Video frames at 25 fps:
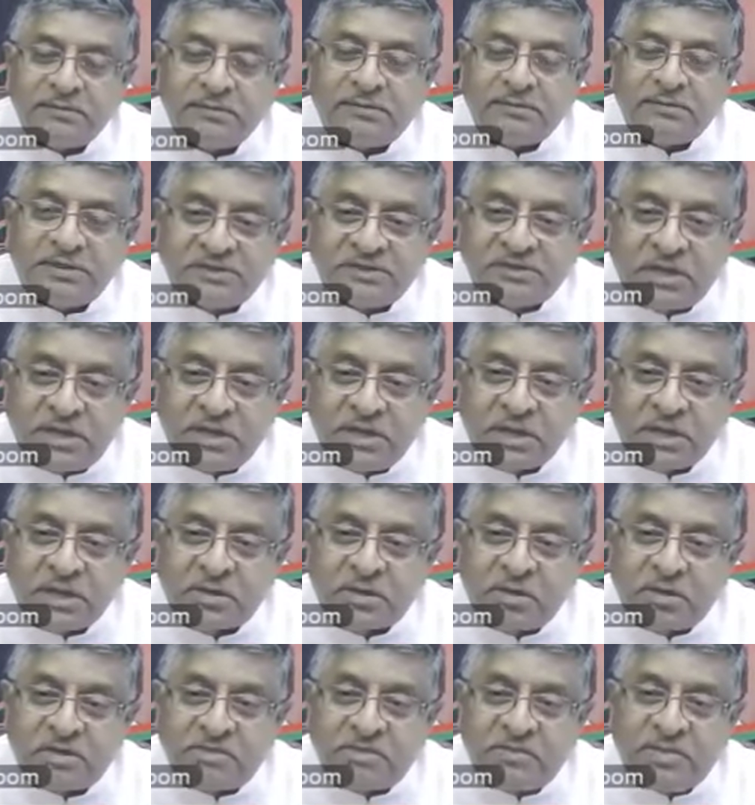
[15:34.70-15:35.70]
Digital
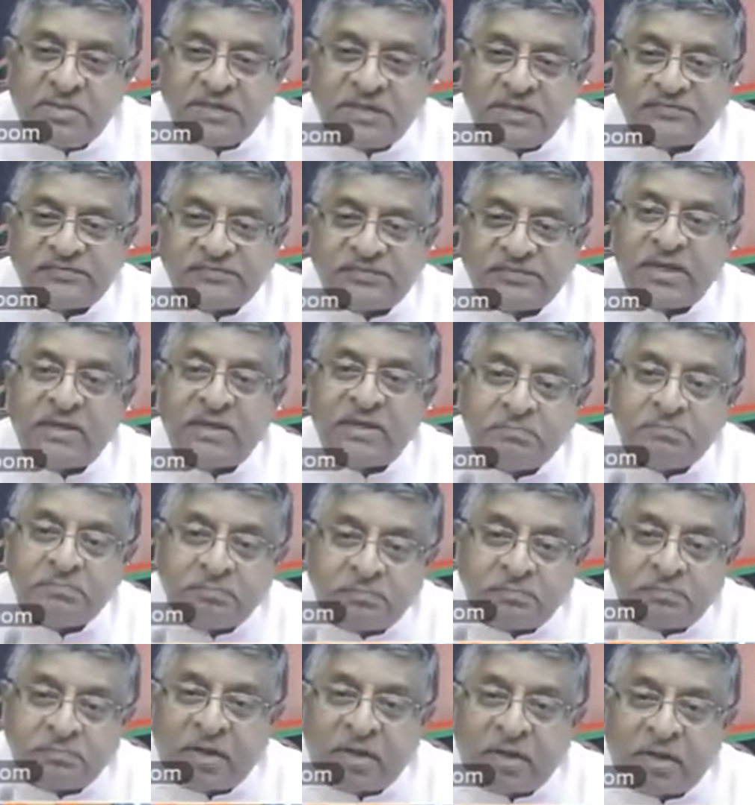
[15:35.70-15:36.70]
economy is very
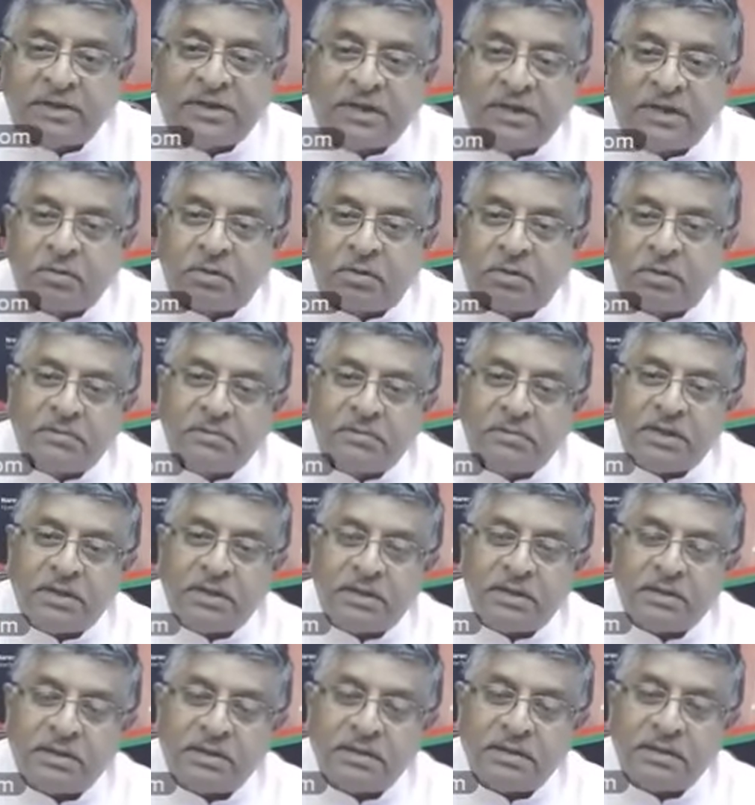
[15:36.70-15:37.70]
empowering economy.
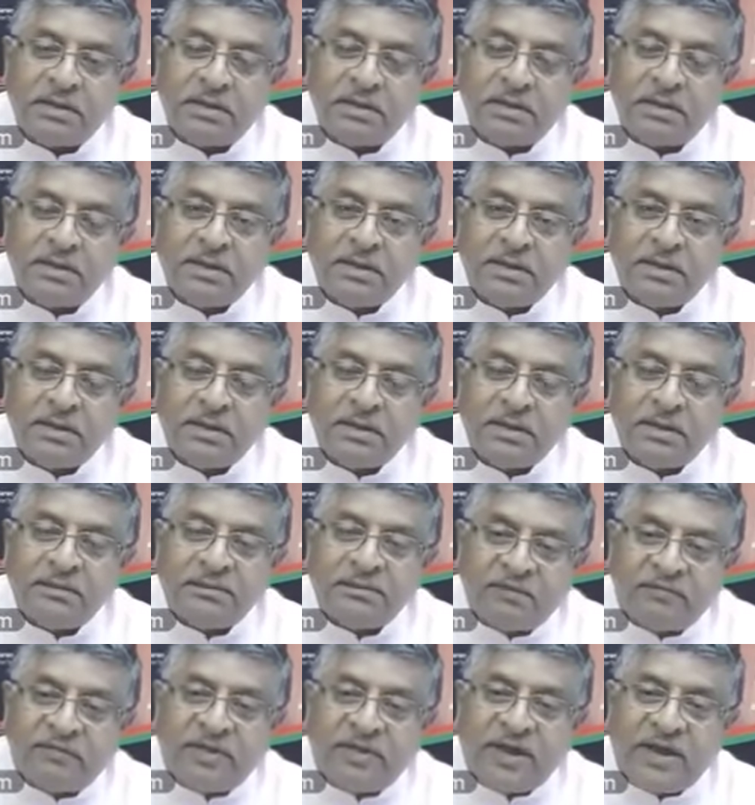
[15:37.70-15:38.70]

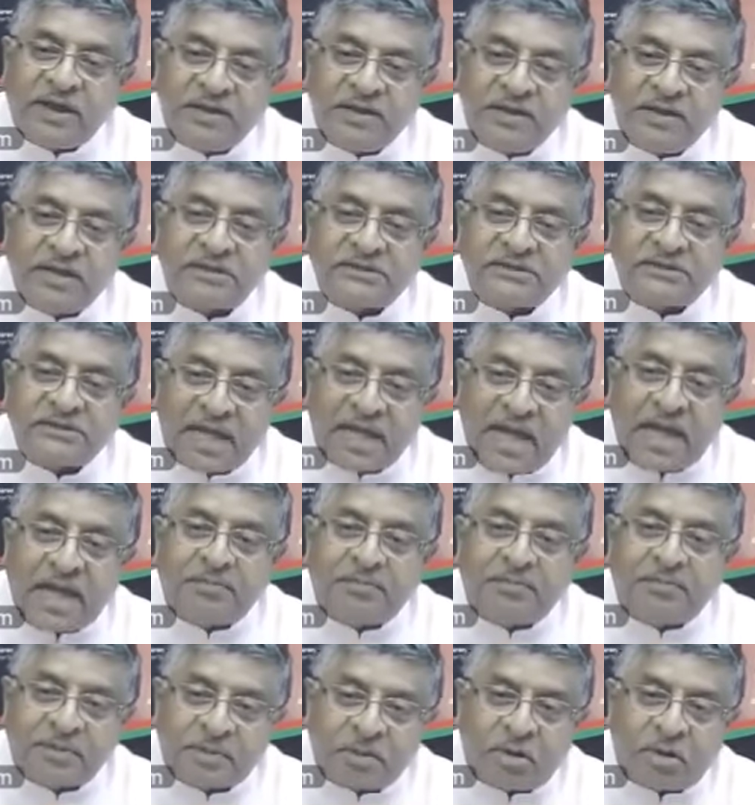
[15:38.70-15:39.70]
The way India's
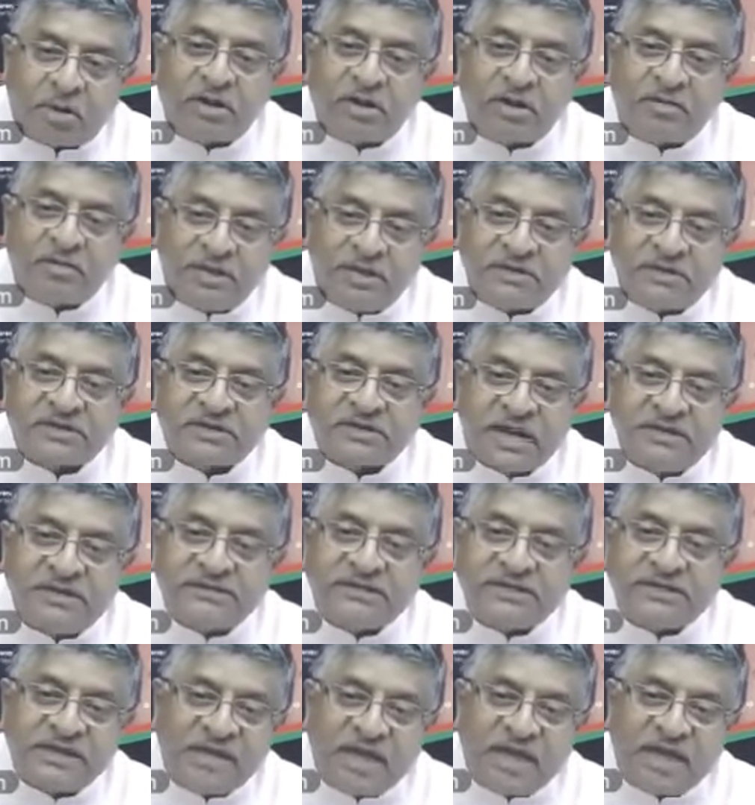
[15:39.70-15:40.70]
app economy is
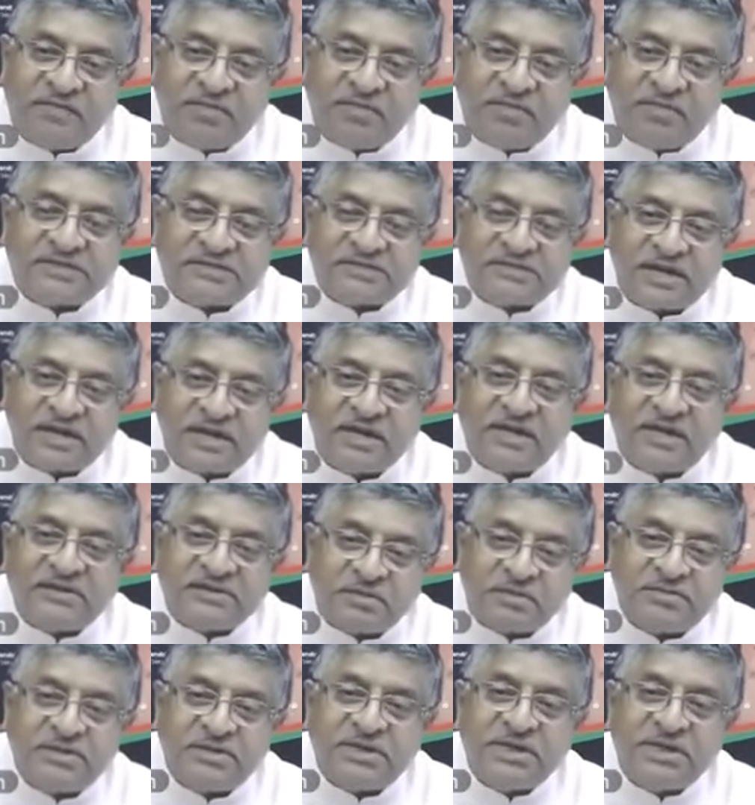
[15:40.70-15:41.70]
rising, I have been studying in
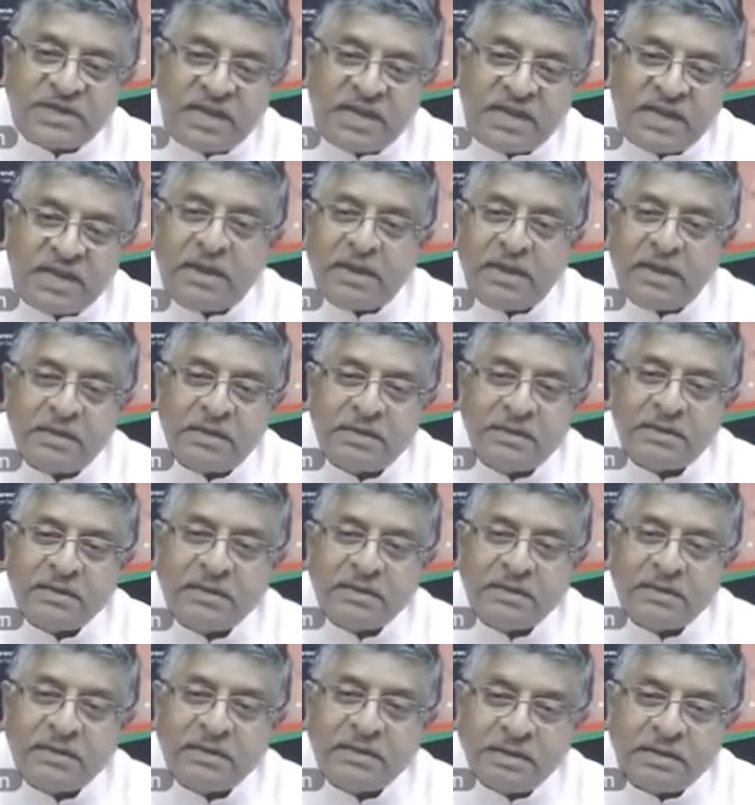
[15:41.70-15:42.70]
some detail
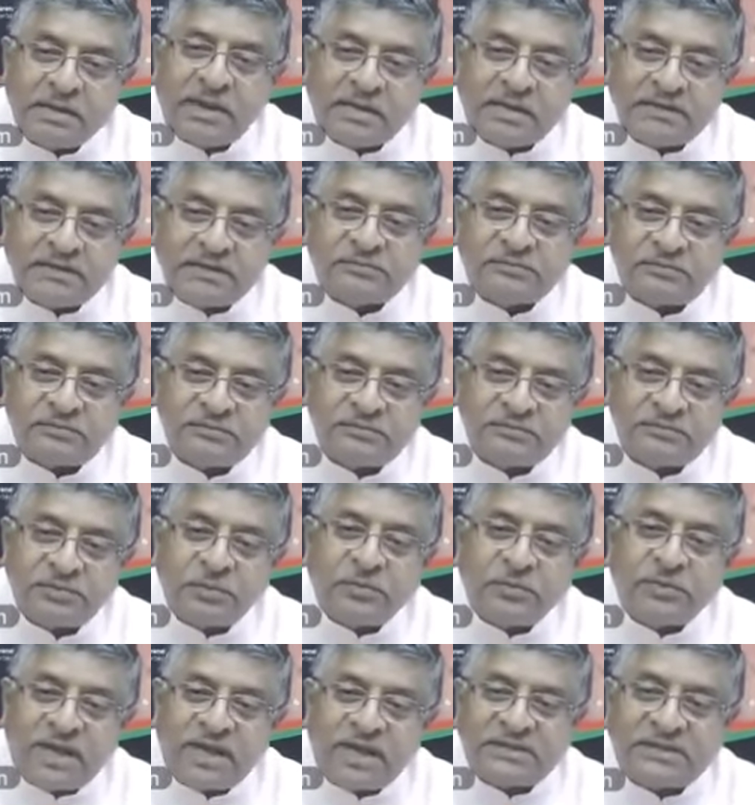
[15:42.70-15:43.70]
in the last
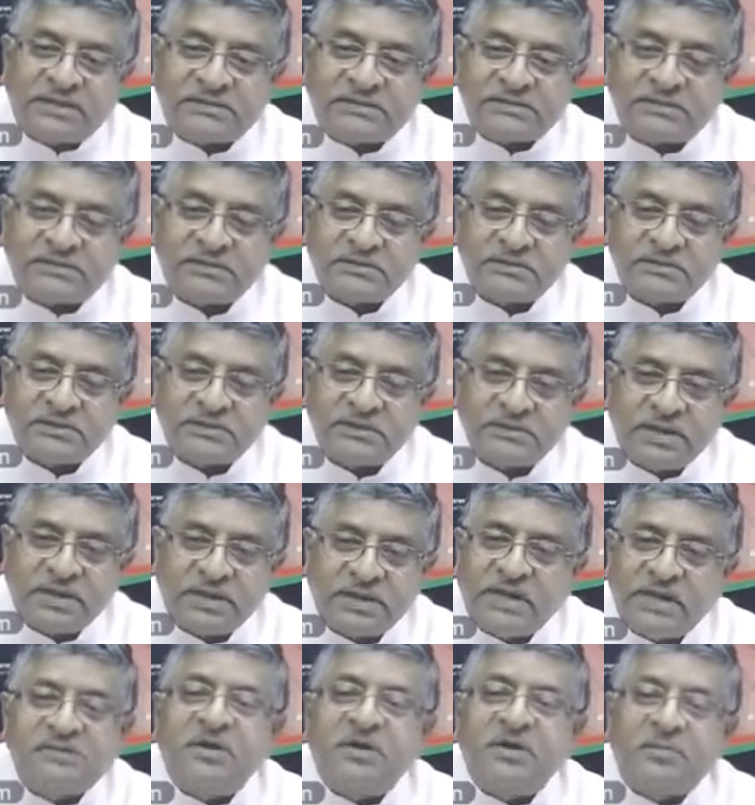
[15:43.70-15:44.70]
few days,
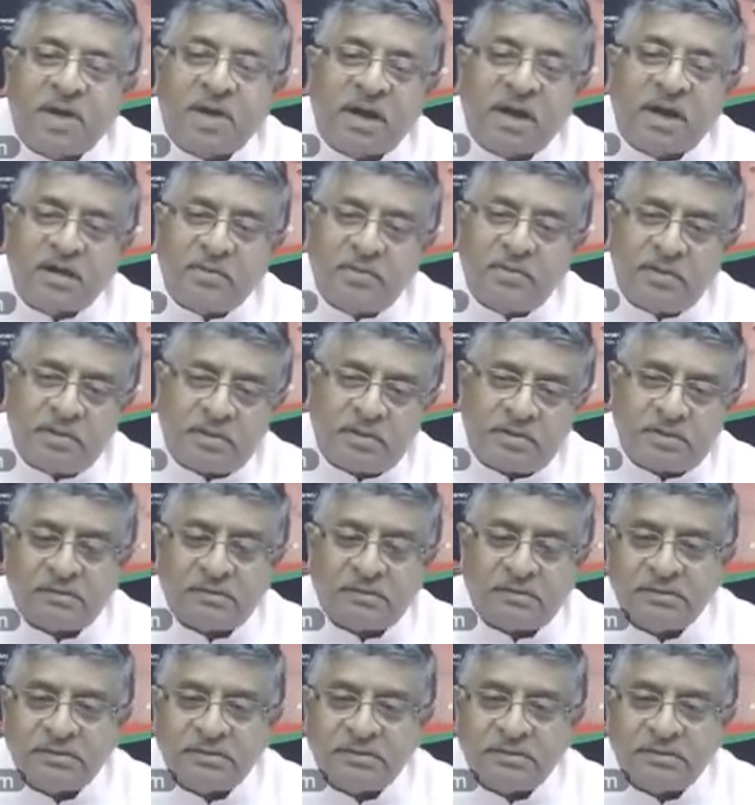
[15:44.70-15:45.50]
is remarkable.